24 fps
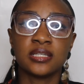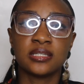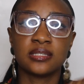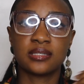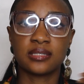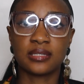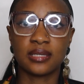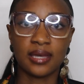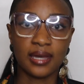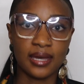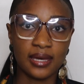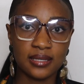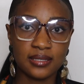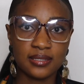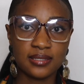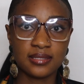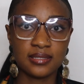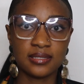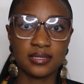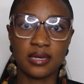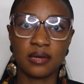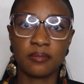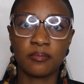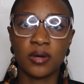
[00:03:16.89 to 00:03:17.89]
to
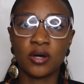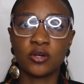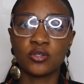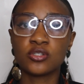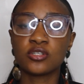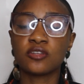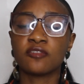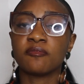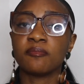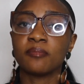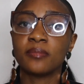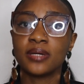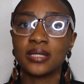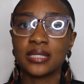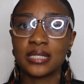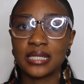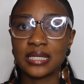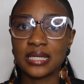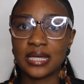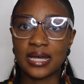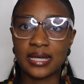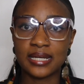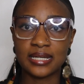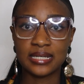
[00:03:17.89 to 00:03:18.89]
get the amount of
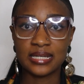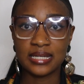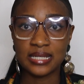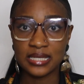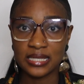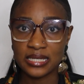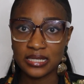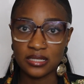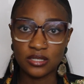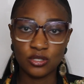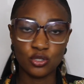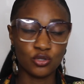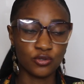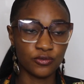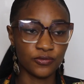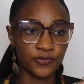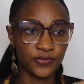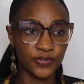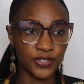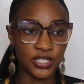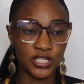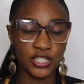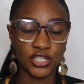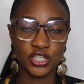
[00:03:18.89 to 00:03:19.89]
money I need to
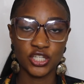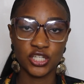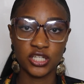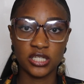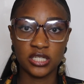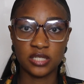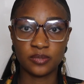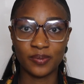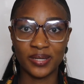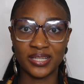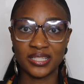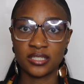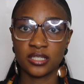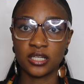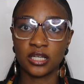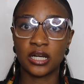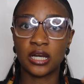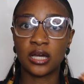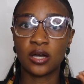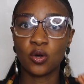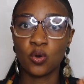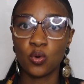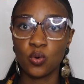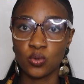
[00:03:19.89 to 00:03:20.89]
finish this
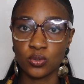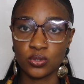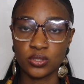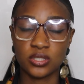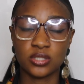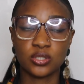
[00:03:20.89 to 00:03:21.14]
particular course?